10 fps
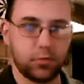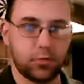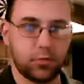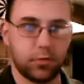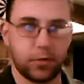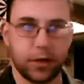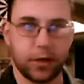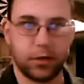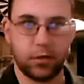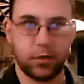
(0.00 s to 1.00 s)
Okay?
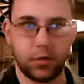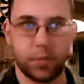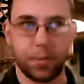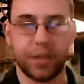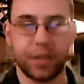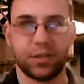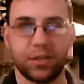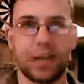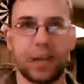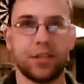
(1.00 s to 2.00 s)
Because your
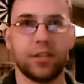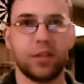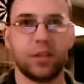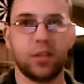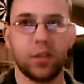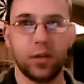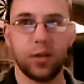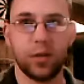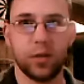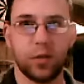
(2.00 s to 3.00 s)
patient is
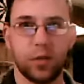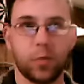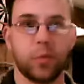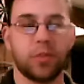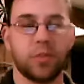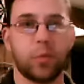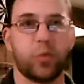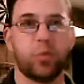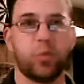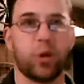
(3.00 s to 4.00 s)
what's the most
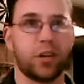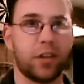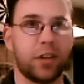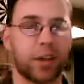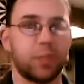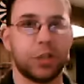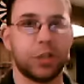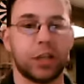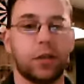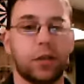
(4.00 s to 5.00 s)
important, not the
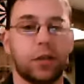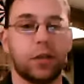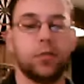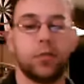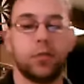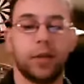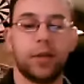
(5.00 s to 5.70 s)
machine. Okay?